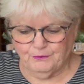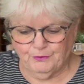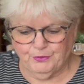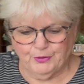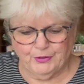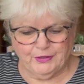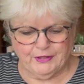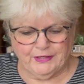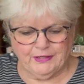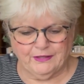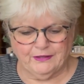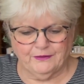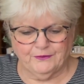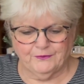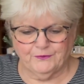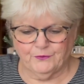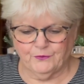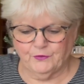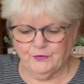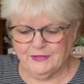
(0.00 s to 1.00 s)
putting
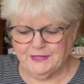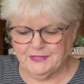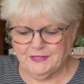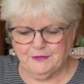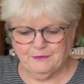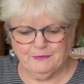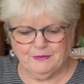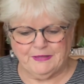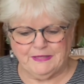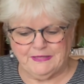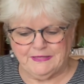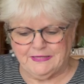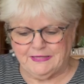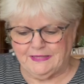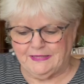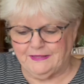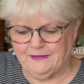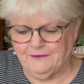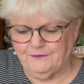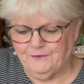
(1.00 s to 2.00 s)
recipes
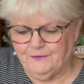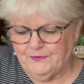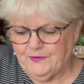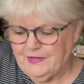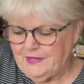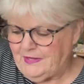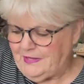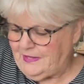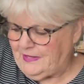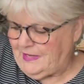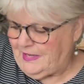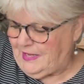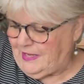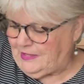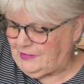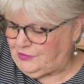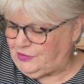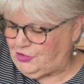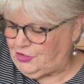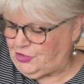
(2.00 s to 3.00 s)
in.
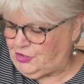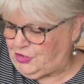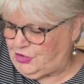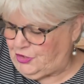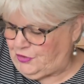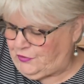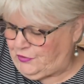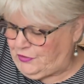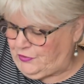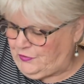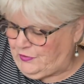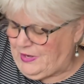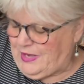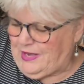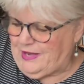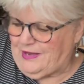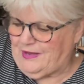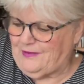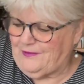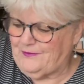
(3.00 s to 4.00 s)
I'll just show you.
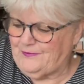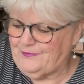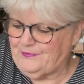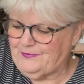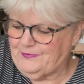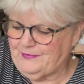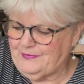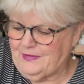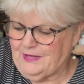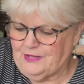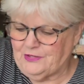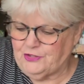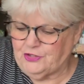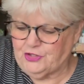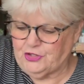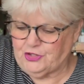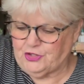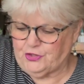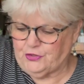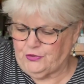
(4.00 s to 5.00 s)
I'll
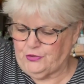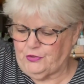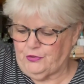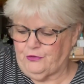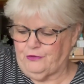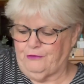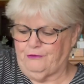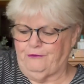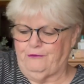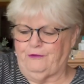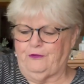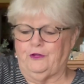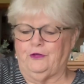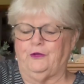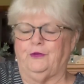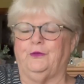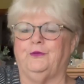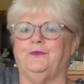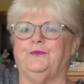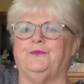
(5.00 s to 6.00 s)
just show you a few.